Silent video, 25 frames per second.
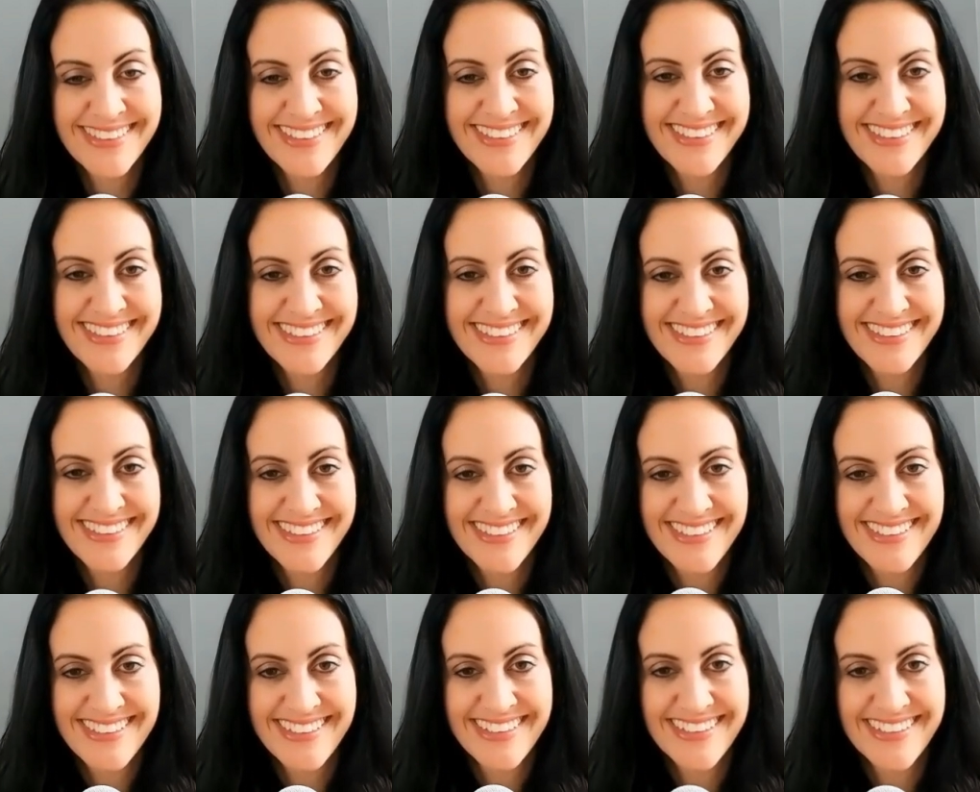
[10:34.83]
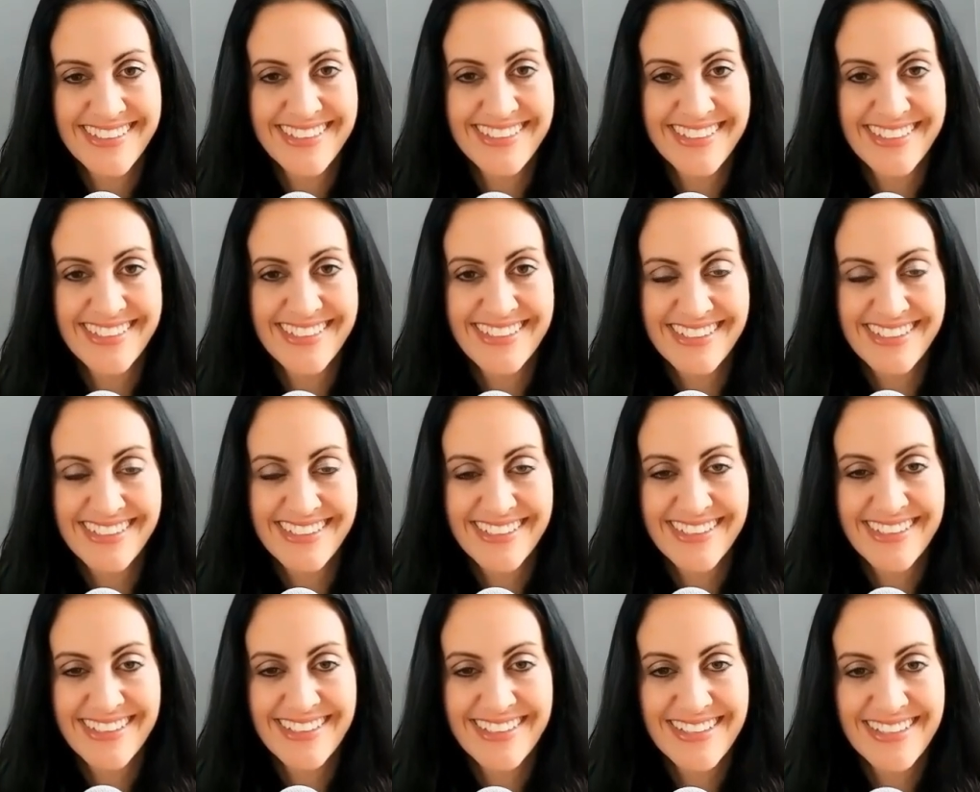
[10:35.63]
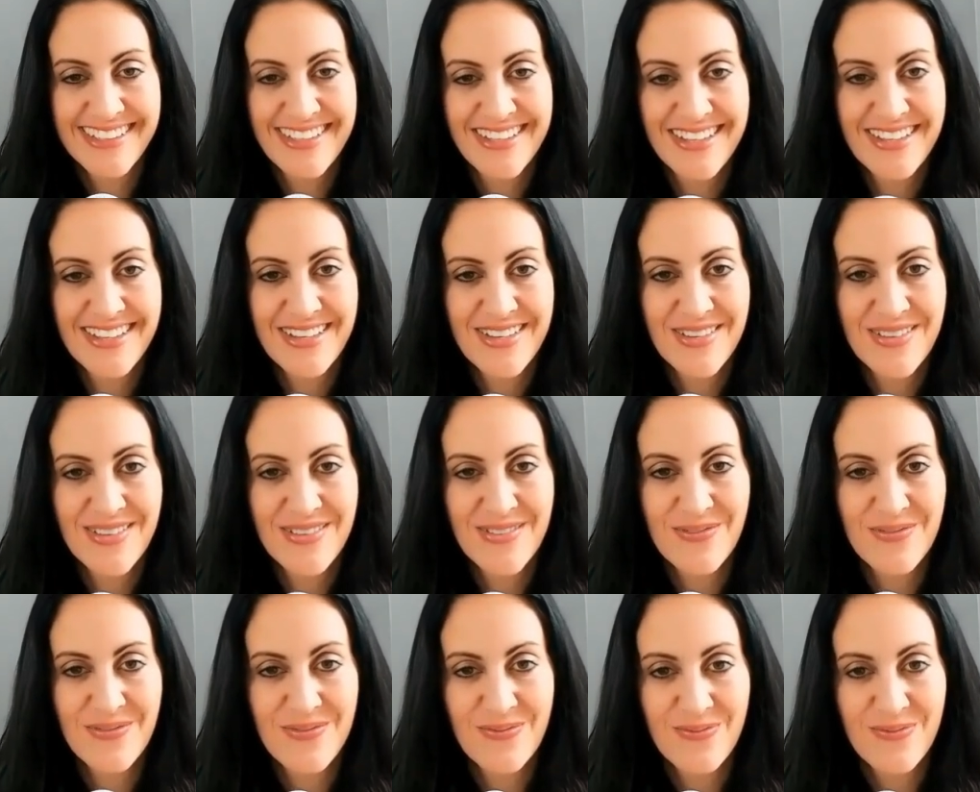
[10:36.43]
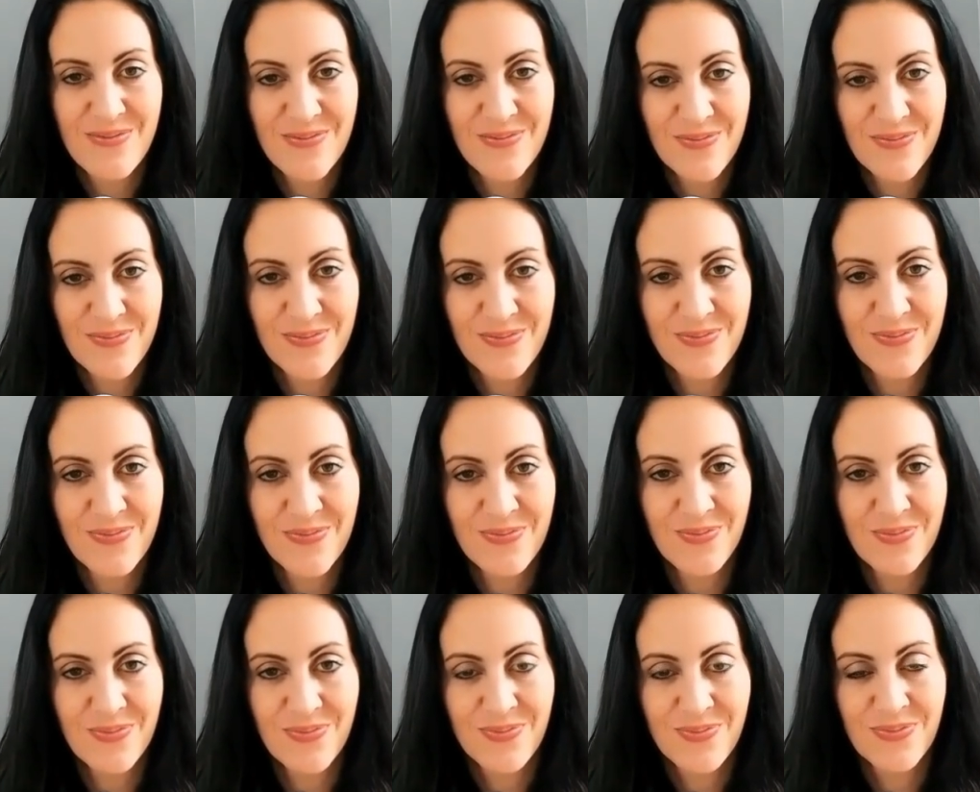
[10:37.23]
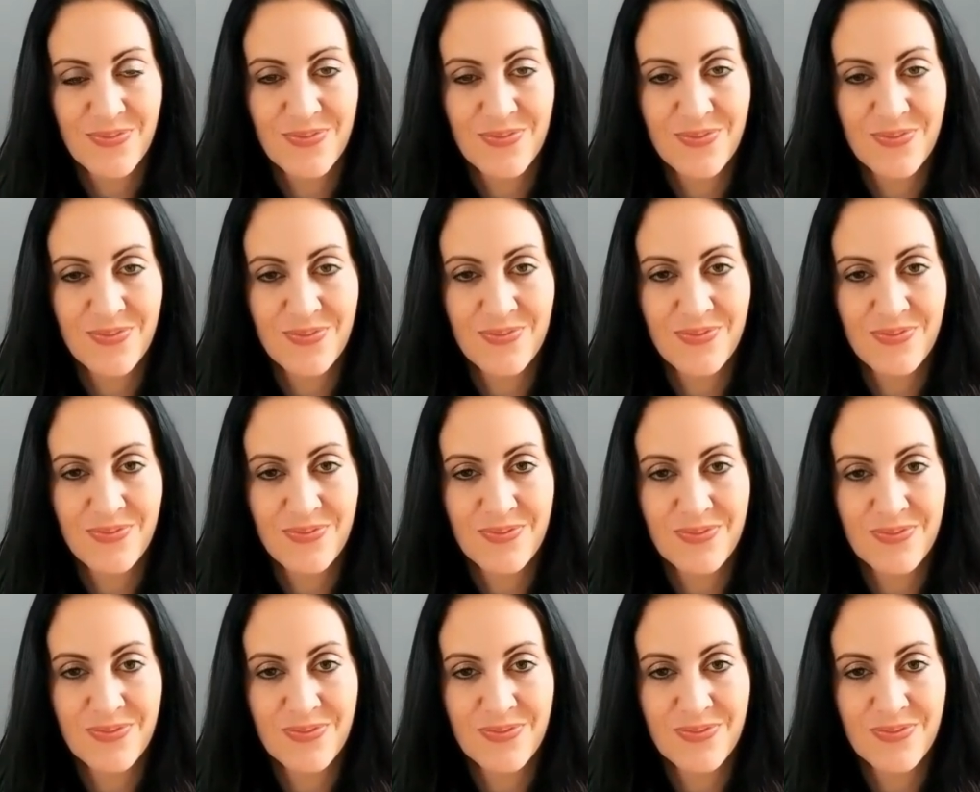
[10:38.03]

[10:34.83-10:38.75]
[no speech]